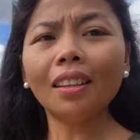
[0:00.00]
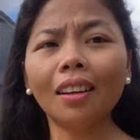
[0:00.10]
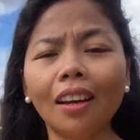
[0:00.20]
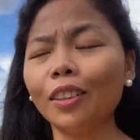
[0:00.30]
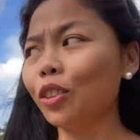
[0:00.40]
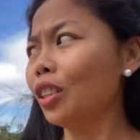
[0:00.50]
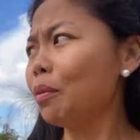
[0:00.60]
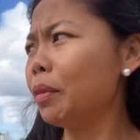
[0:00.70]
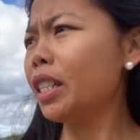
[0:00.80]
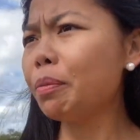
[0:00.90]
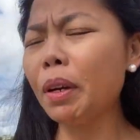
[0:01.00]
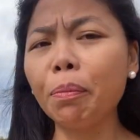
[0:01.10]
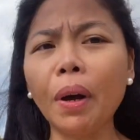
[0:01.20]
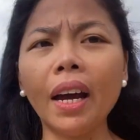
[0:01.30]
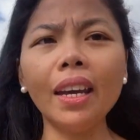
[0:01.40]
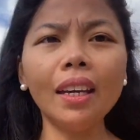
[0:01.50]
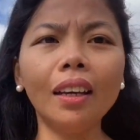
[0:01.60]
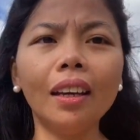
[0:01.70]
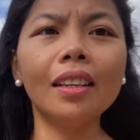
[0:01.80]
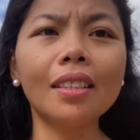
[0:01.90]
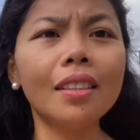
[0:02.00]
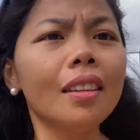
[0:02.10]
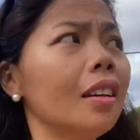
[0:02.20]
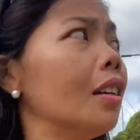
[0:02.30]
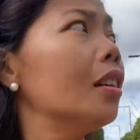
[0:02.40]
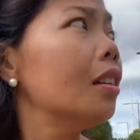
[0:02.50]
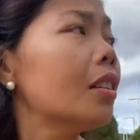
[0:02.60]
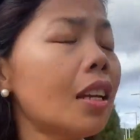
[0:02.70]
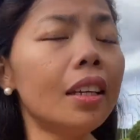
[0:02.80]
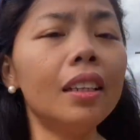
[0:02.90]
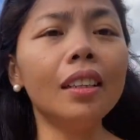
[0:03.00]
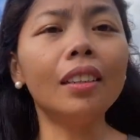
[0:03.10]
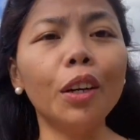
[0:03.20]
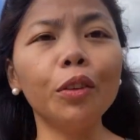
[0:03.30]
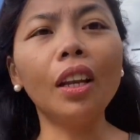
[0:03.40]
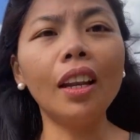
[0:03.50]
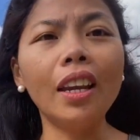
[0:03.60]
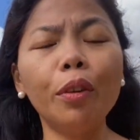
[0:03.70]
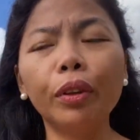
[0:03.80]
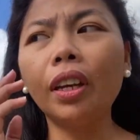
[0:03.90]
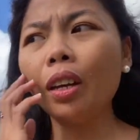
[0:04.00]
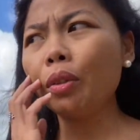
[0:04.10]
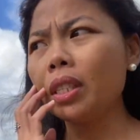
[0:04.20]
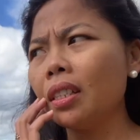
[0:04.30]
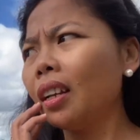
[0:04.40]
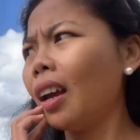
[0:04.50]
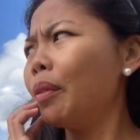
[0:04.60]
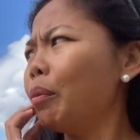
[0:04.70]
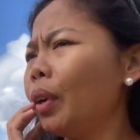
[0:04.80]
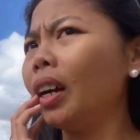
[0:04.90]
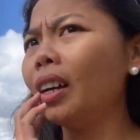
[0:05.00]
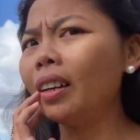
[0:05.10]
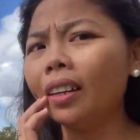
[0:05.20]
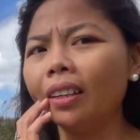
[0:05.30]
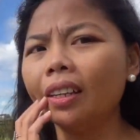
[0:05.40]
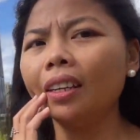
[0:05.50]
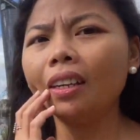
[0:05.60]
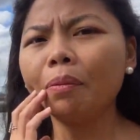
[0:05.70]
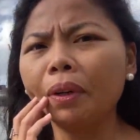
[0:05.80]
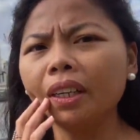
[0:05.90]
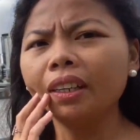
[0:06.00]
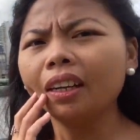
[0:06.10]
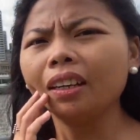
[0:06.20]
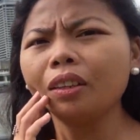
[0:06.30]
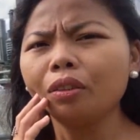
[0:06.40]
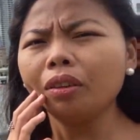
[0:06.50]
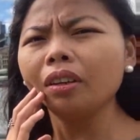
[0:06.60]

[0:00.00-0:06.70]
I actually miss my bike and cycling around the lake when I was in Canberra, and here am I now.